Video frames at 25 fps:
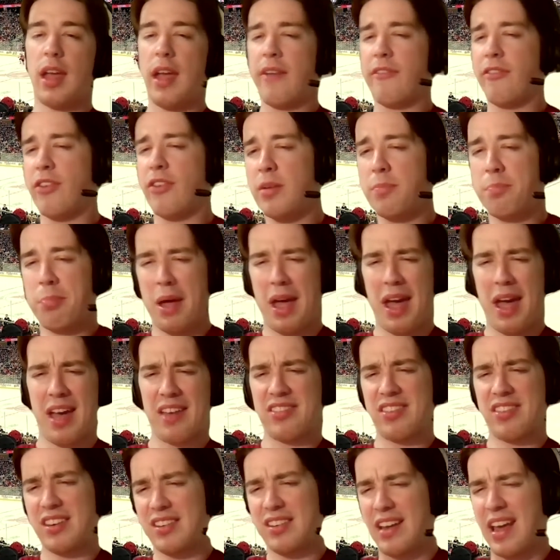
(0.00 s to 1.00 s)
every
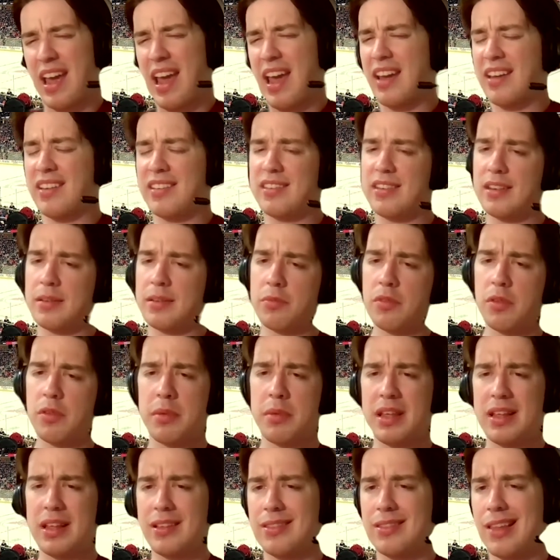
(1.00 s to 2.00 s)
passing day seems to
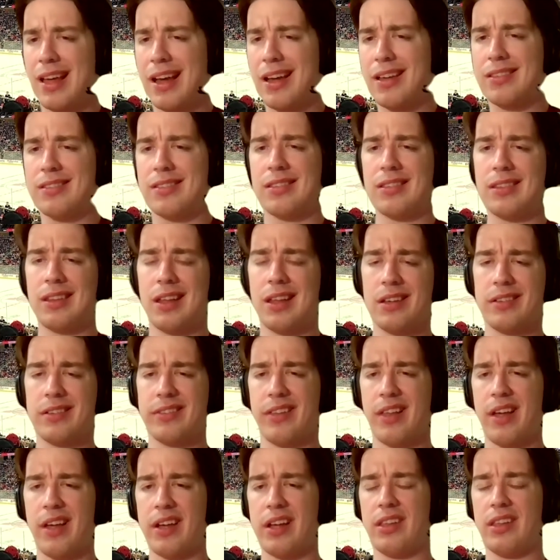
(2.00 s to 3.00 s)
be less and
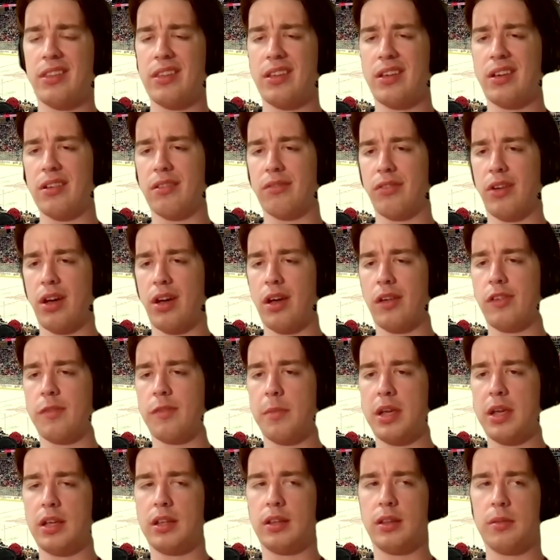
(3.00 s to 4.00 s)
less likely of
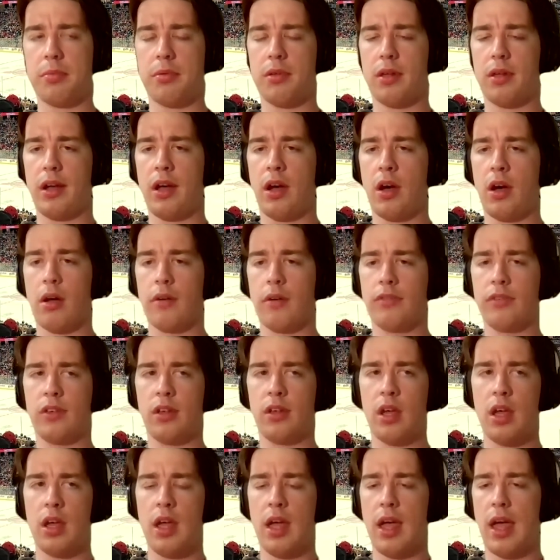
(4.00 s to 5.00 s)
us making the playoffs.
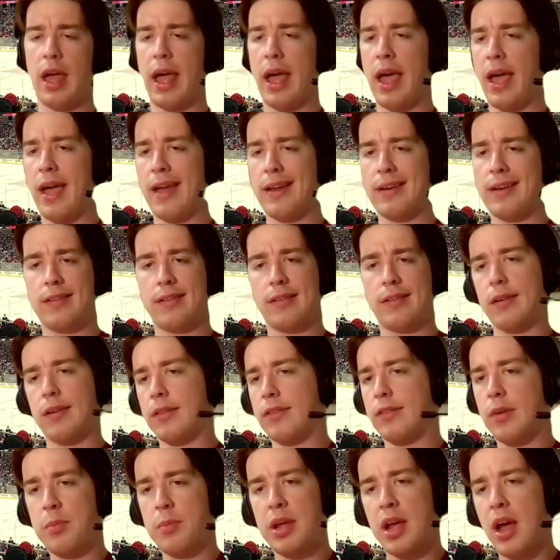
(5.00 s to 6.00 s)
And
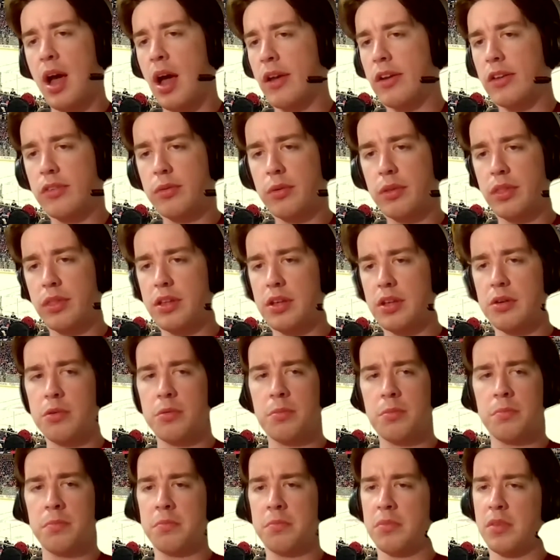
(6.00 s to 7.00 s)
to be honest with
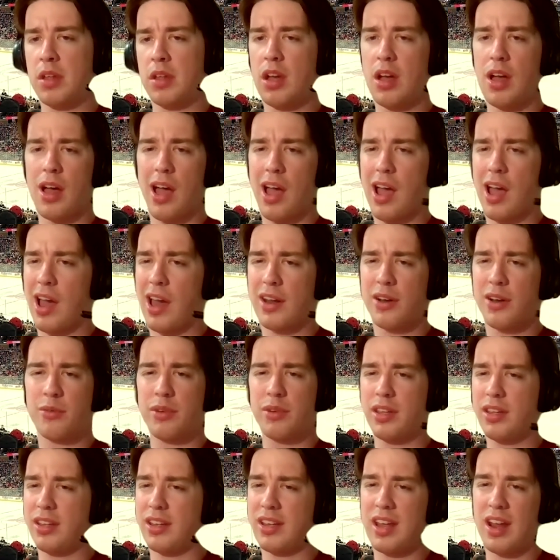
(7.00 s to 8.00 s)
you, I don't
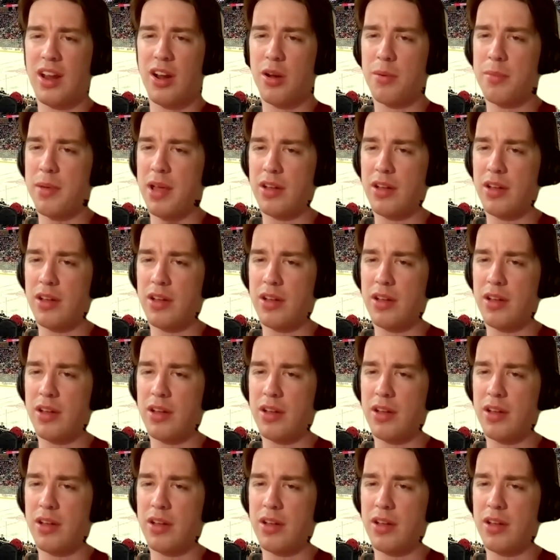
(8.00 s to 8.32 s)
really care